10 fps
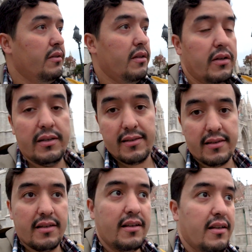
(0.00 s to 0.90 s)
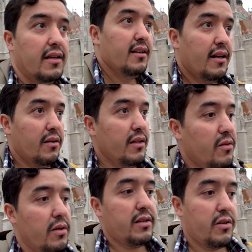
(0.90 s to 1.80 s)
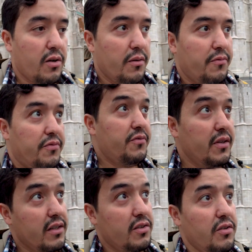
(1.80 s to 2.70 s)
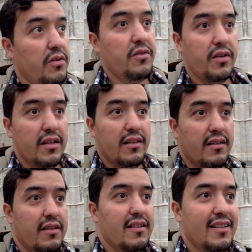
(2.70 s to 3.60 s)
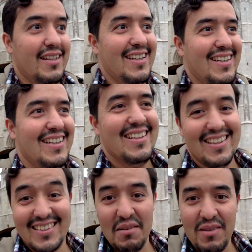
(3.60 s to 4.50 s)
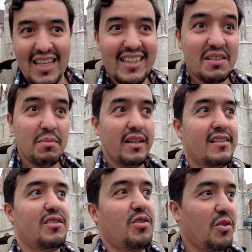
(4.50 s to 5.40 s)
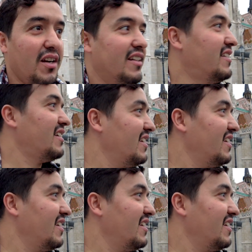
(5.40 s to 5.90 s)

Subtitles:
there is, how do you call it, confectionery? Something that makes chocolate